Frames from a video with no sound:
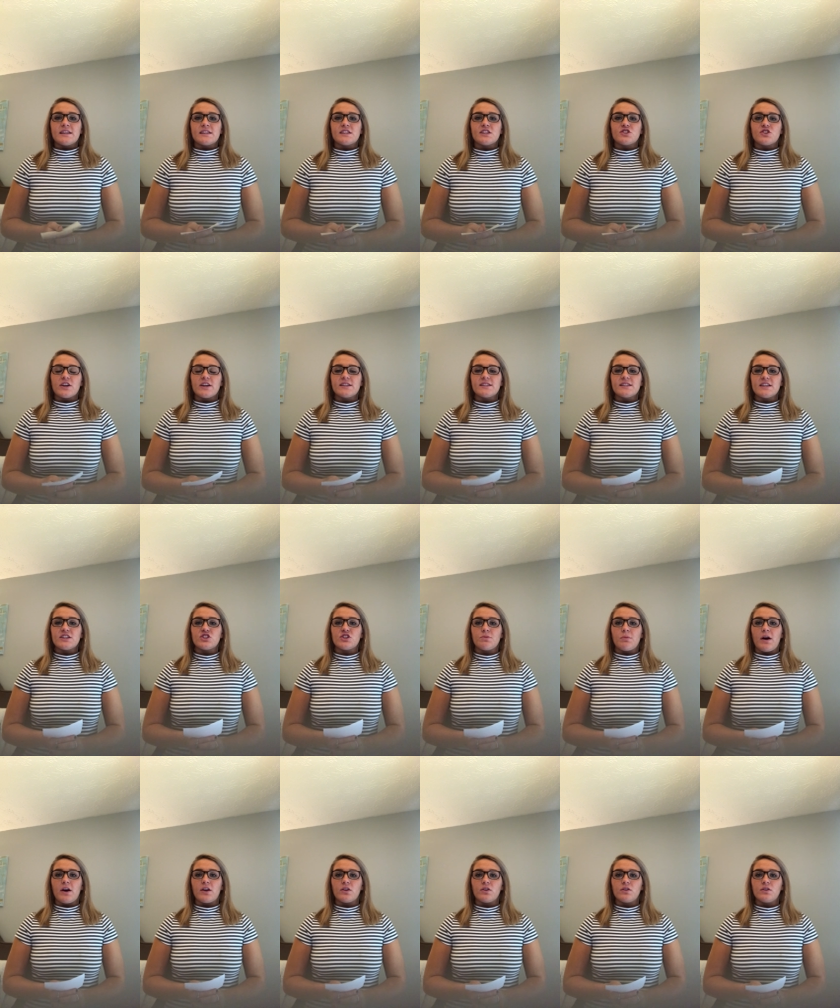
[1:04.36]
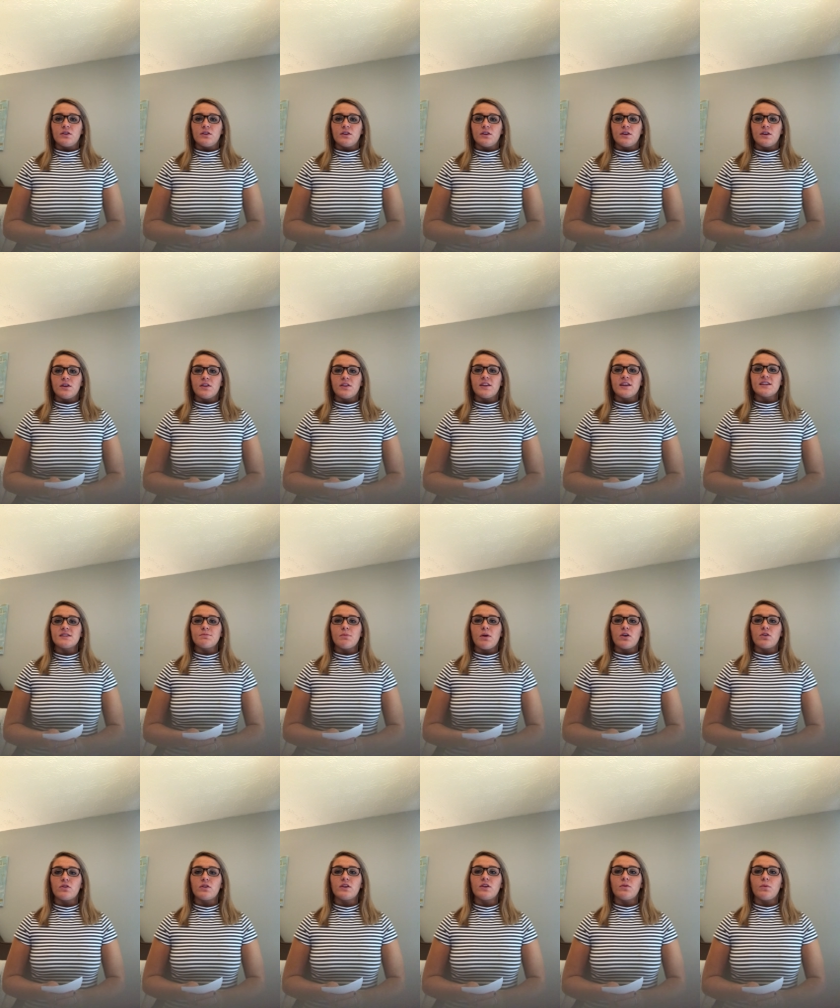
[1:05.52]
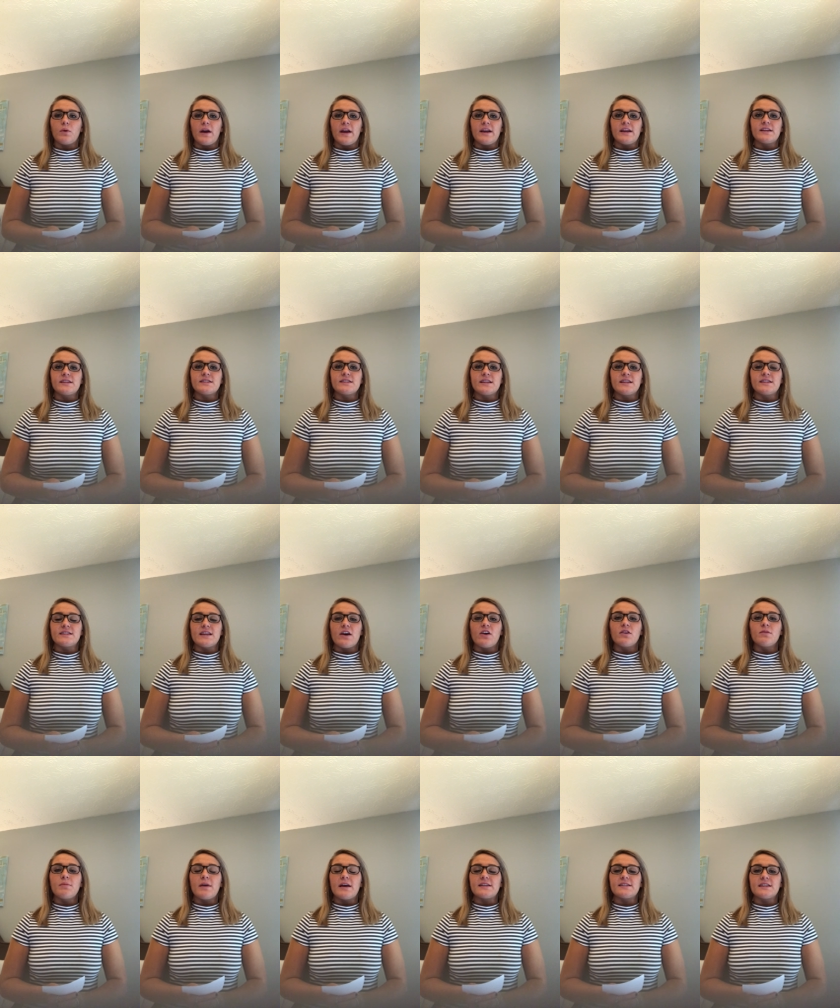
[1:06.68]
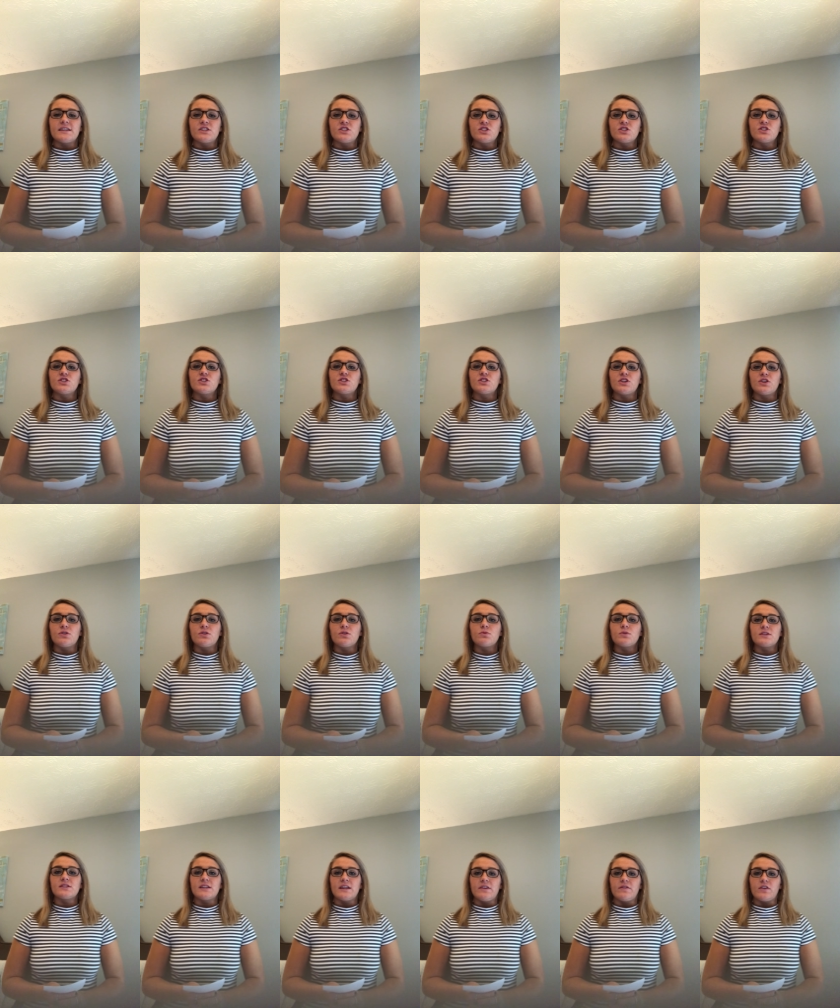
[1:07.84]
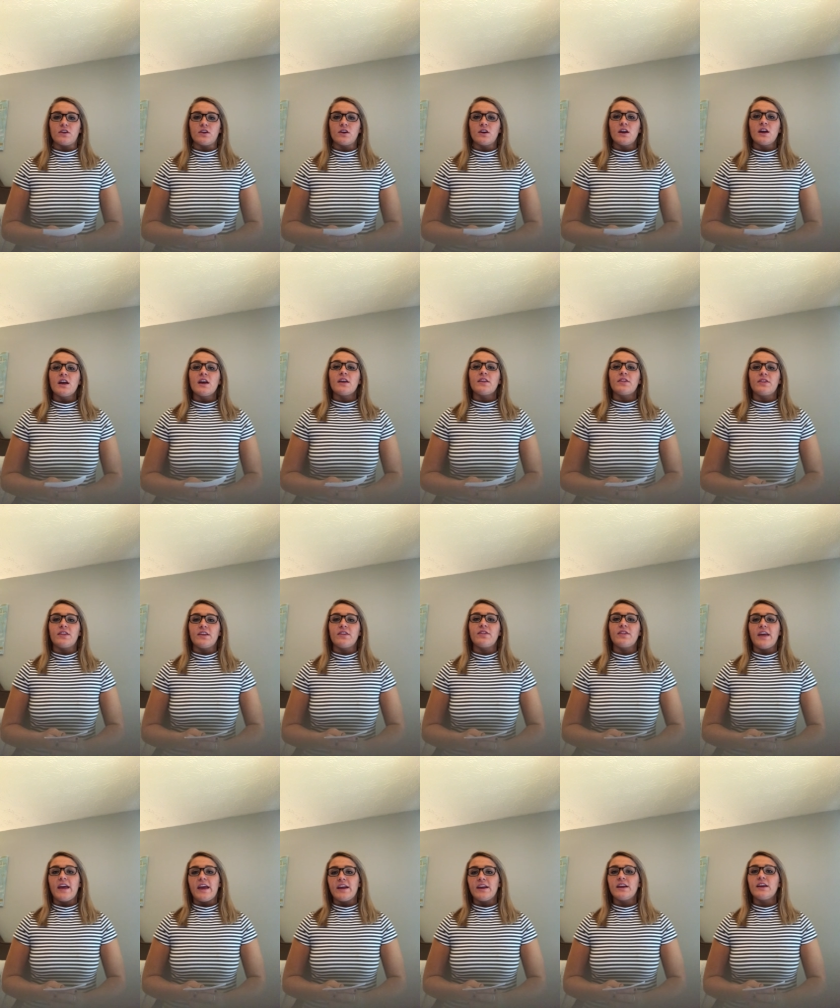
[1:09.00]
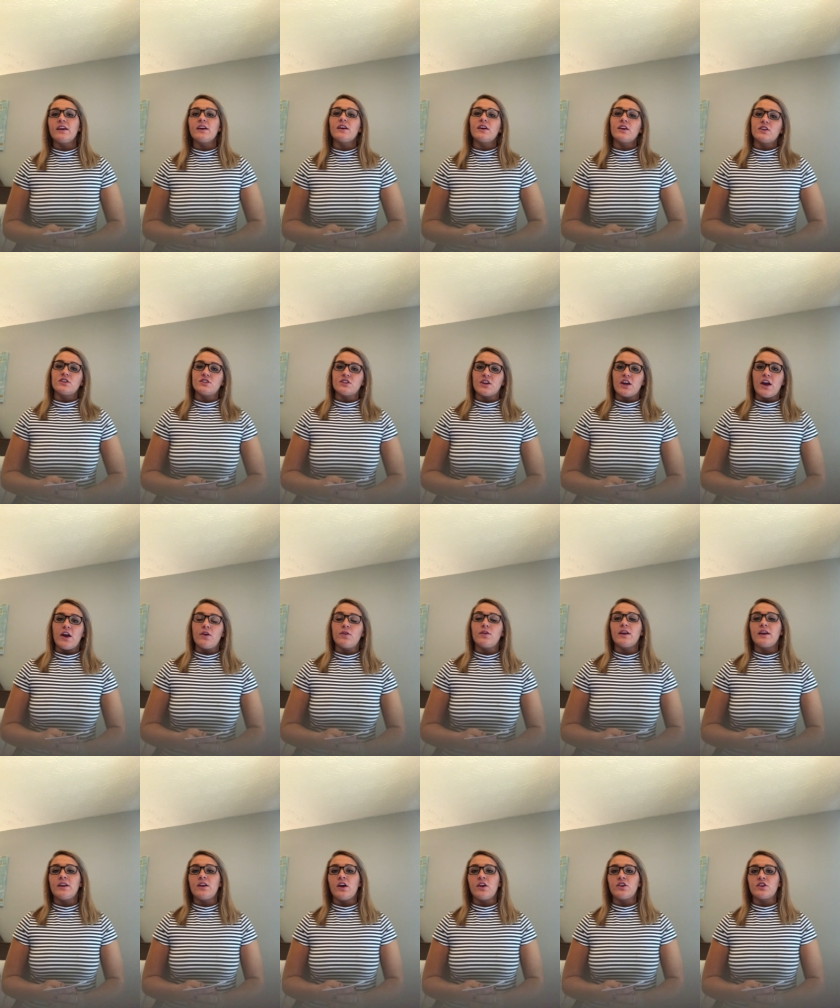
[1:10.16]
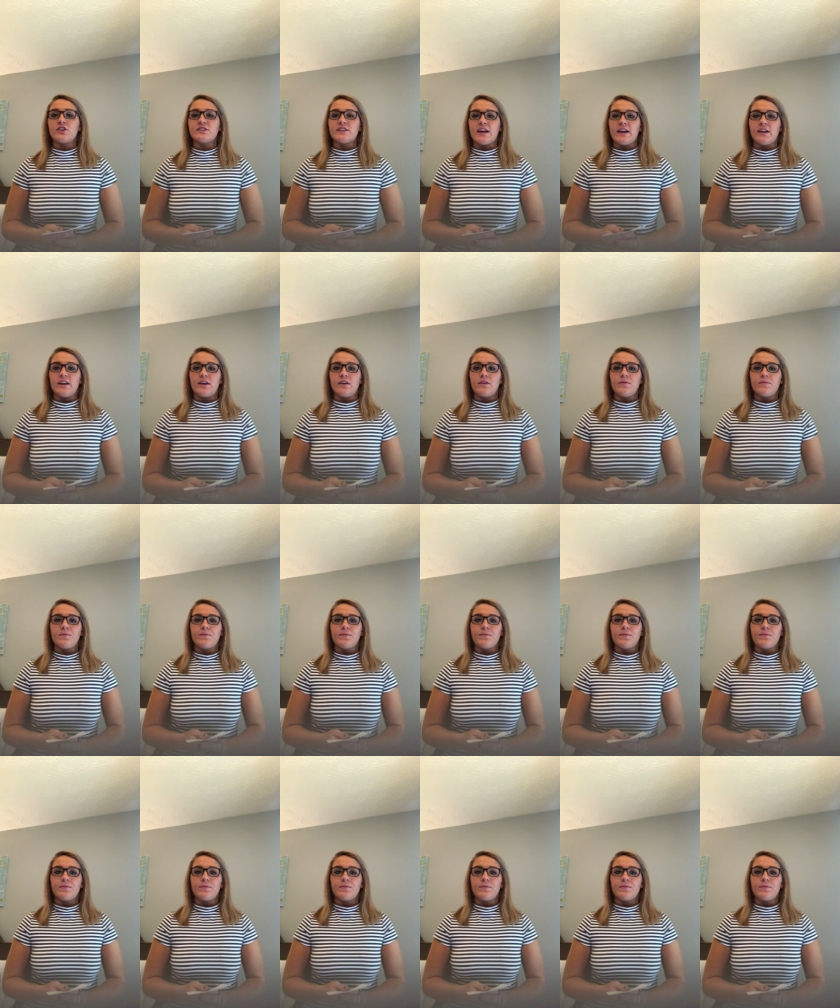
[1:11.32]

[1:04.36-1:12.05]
is the transition model. This model, in a way, sends out a message to the receiver, then they decode and understand it.